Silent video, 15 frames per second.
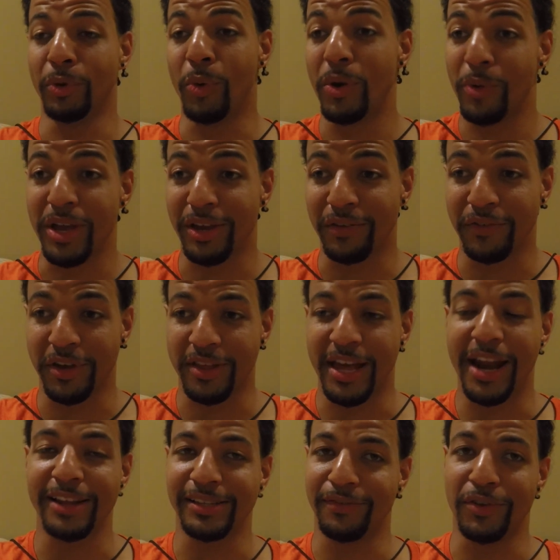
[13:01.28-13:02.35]
one way you can figure that
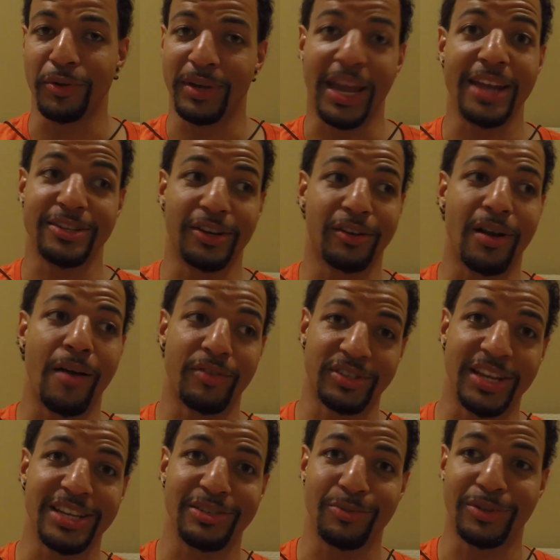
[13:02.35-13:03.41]
out is if you engage in a
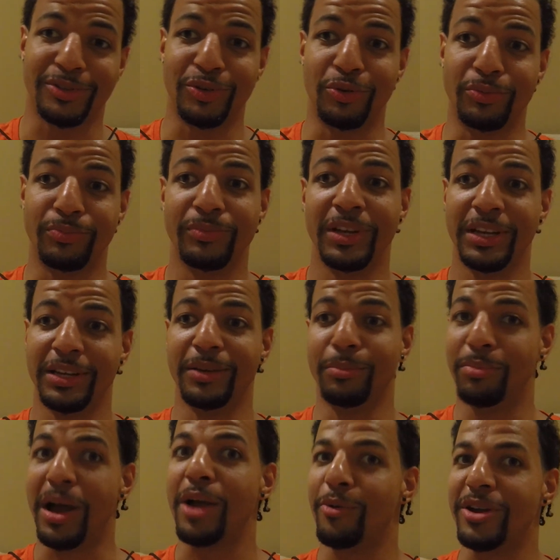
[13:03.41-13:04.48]
conversation with two
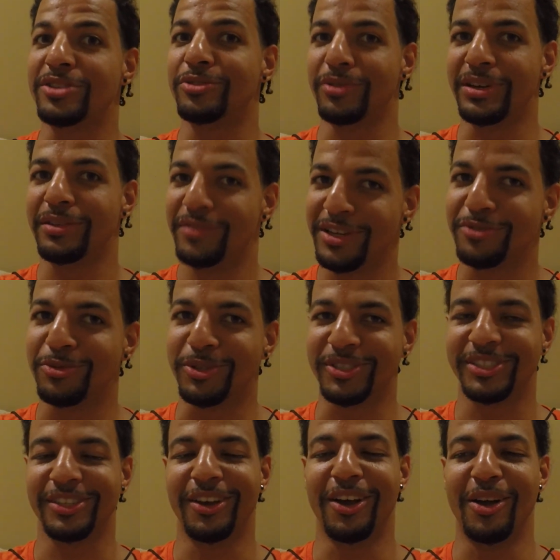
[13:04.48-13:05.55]
biracial
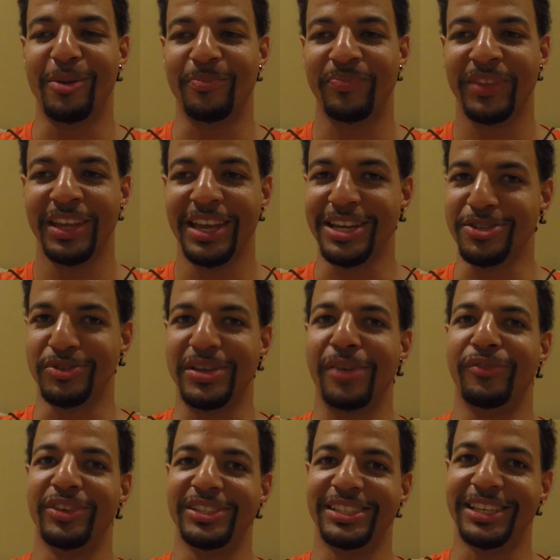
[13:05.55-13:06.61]
individuals, and you'll
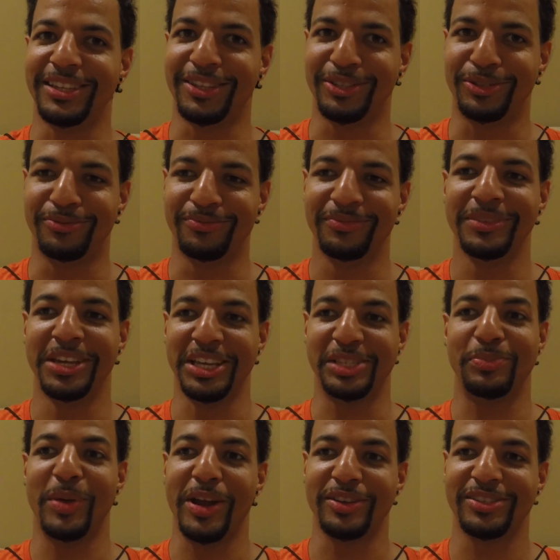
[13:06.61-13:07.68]
definitely see the
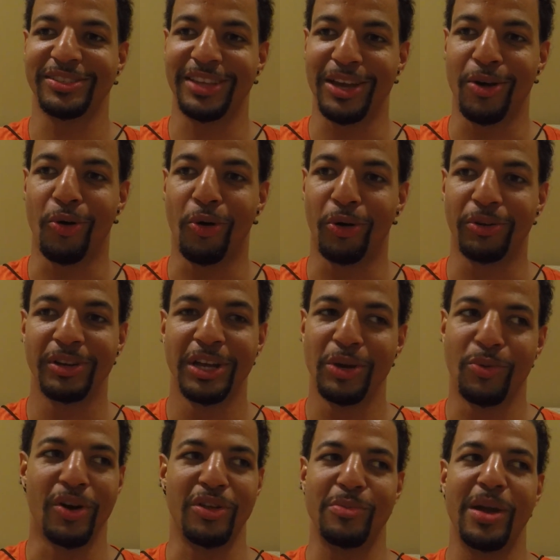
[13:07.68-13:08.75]
experiences they hold.
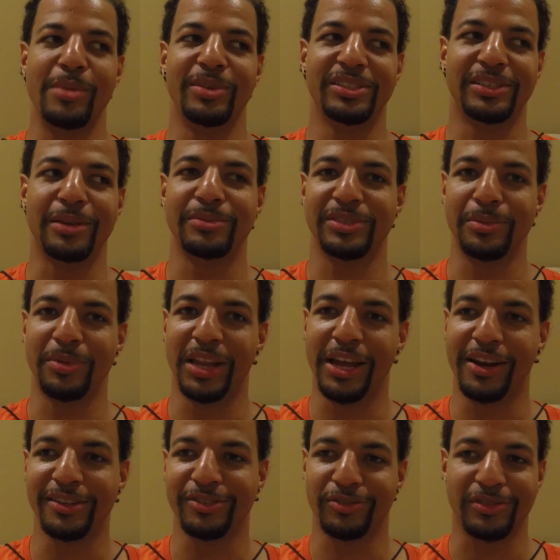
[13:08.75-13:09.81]
While there might be some
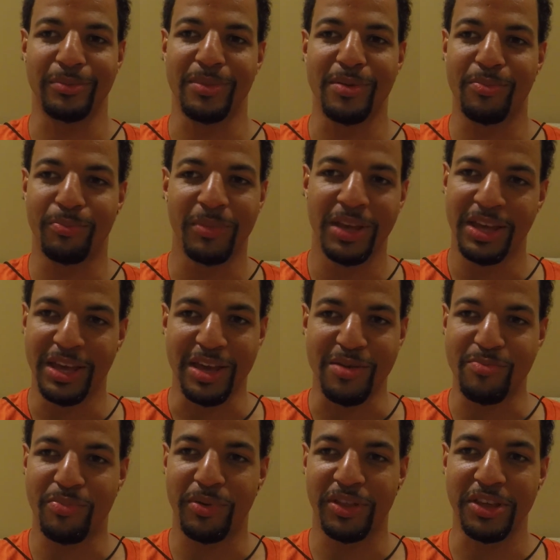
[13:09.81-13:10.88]
similarities or some
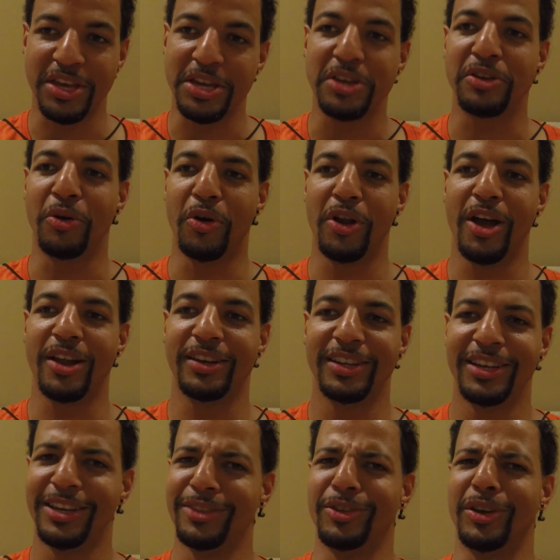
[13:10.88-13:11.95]
empathy going
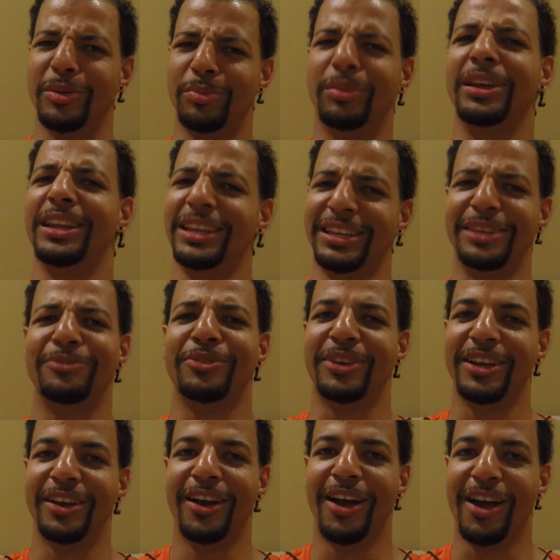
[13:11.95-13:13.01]
on, they're completely
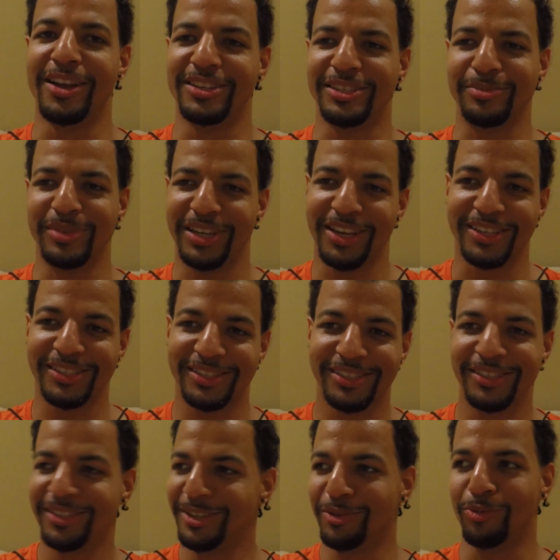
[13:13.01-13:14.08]
different, just because
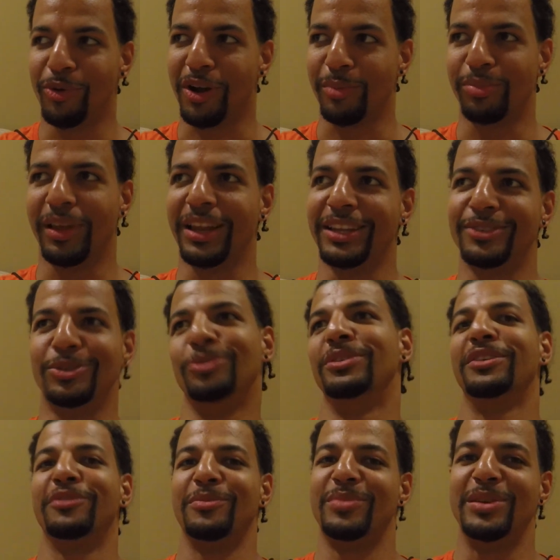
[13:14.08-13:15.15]
we're completely two
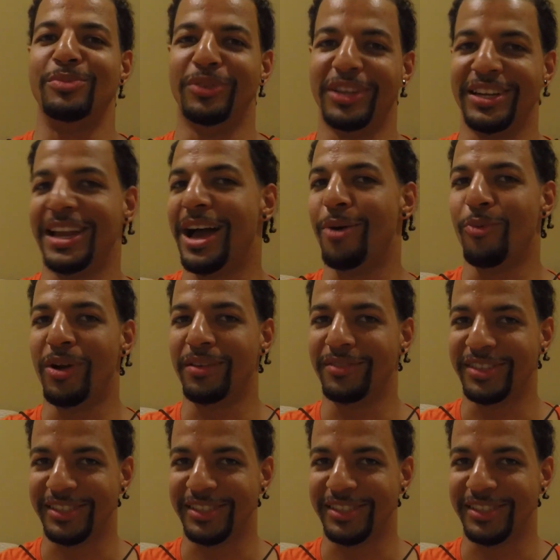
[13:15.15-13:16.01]
different people and not one of the